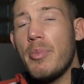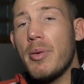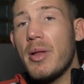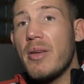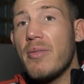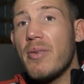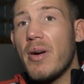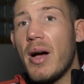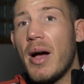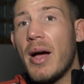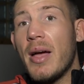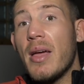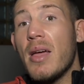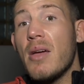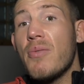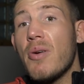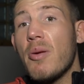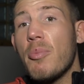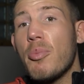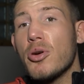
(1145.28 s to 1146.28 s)
believe
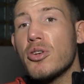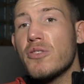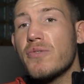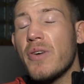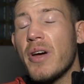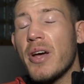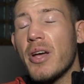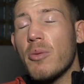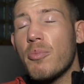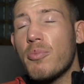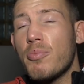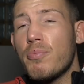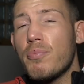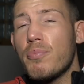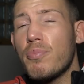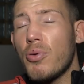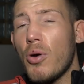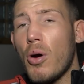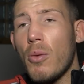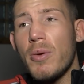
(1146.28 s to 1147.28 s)
if I push for, I could
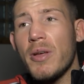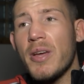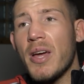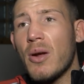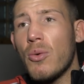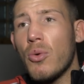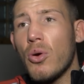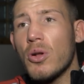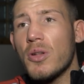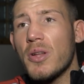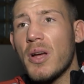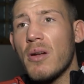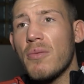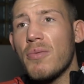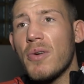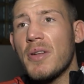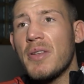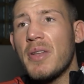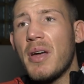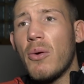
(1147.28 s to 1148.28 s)
probably get a world title
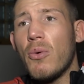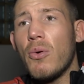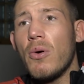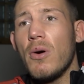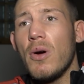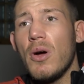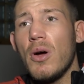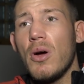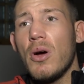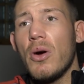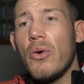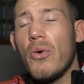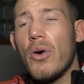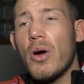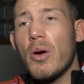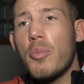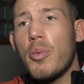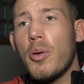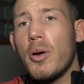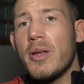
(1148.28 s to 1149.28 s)
fight now.
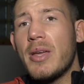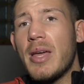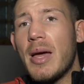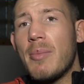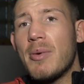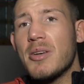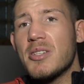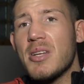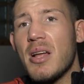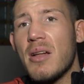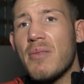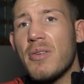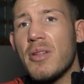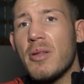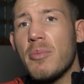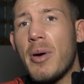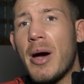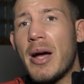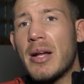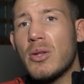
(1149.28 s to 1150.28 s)
I could probably get myself in
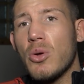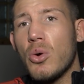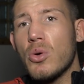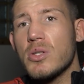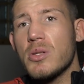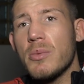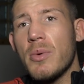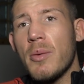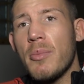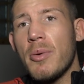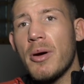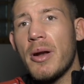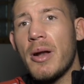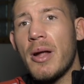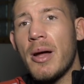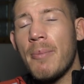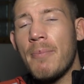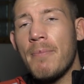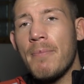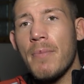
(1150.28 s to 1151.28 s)
the back door somewhere,
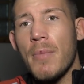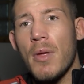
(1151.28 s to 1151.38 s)
but